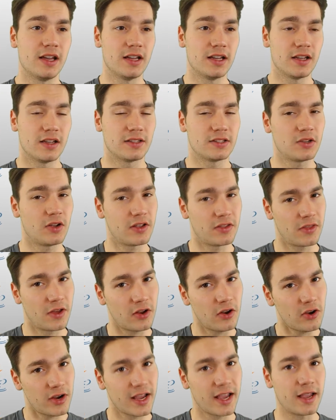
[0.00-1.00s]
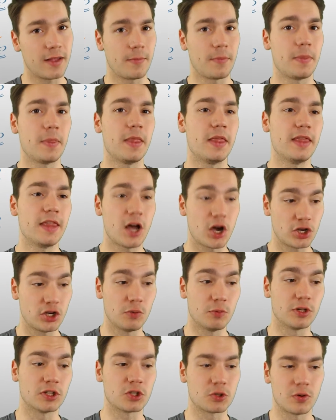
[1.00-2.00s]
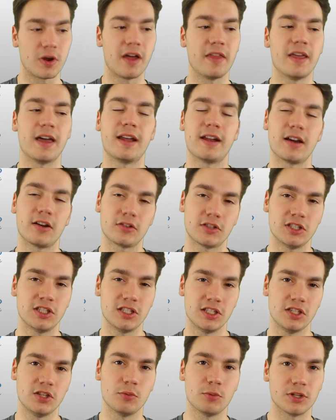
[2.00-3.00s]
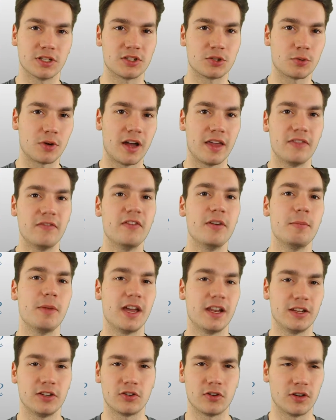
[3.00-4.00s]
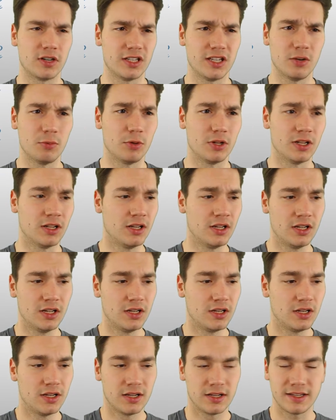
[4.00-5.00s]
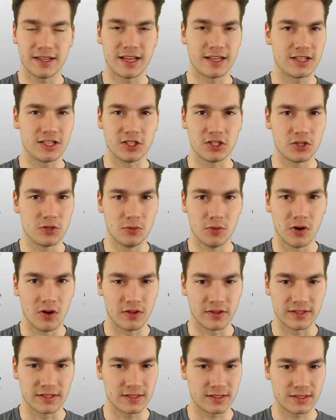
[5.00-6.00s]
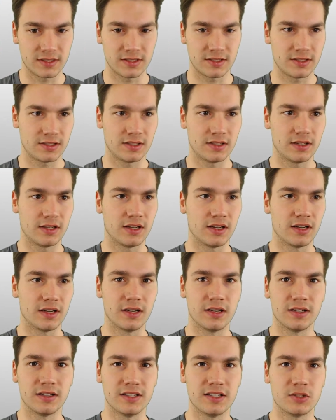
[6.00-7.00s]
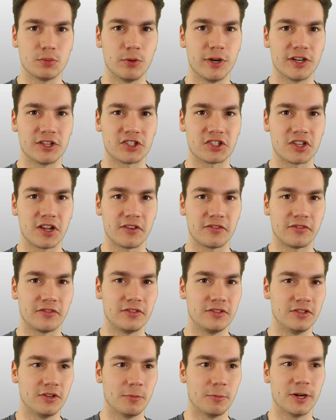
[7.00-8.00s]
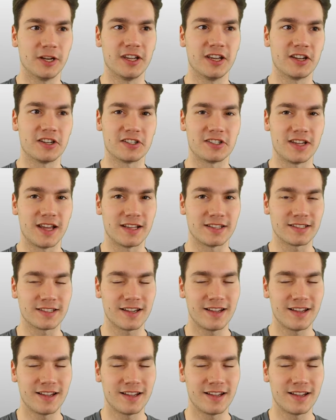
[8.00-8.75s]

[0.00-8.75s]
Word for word: so I thought, okay, now you will try that out. You will try the Vim editor and you will get into all this uh, this weird stuff nobody understands.